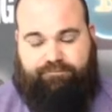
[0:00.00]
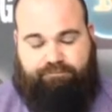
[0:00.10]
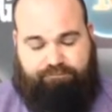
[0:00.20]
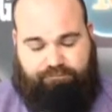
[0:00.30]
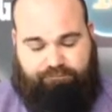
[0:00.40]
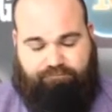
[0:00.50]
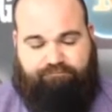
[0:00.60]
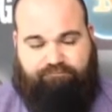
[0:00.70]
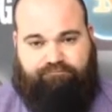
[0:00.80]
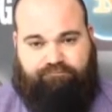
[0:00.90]

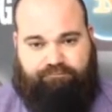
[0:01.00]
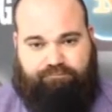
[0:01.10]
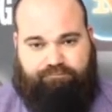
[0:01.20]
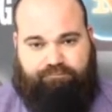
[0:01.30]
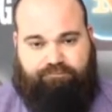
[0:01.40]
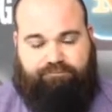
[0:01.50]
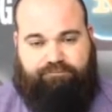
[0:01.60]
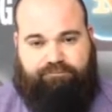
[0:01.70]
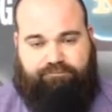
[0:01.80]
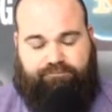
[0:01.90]

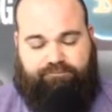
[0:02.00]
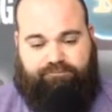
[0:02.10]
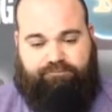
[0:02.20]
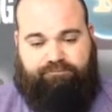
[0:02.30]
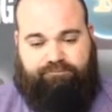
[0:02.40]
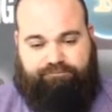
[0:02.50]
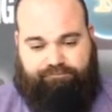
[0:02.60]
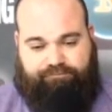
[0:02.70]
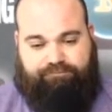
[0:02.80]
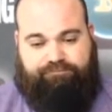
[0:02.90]

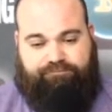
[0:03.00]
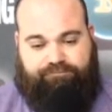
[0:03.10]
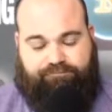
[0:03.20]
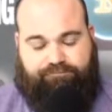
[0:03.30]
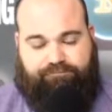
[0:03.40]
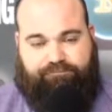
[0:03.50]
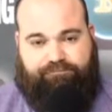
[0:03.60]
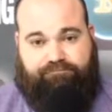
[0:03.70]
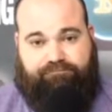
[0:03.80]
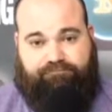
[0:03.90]

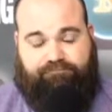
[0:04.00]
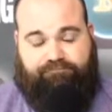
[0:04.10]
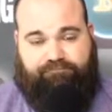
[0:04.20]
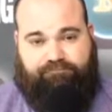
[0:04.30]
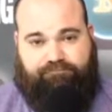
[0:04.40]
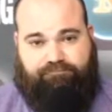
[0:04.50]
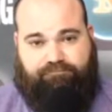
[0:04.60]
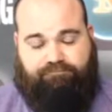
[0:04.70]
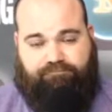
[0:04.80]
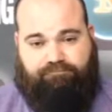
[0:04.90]

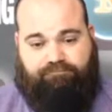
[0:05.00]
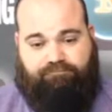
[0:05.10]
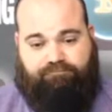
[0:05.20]
(not speaking)